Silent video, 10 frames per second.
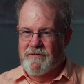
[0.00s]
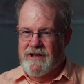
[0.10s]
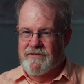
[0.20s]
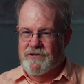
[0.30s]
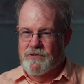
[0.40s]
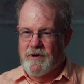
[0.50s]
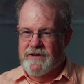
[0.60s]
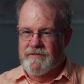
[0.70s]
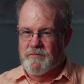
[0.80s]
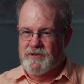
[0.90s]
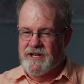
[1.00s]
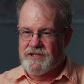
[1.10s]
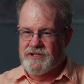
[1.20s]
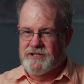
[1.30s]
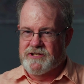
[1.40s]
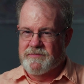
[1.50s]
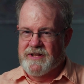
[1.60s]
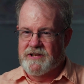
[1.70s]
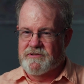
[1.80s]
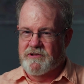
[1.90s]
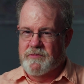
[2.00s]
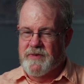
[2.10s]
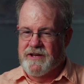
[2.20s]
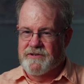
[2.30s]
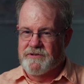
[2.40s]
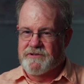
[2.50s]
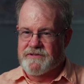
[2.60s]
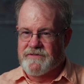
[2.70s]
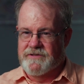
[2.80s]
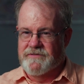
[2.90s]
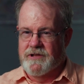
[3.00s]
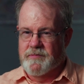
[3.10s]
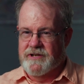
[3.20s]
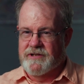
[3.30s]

we have a new wave of protectionism, that is really bad news for developing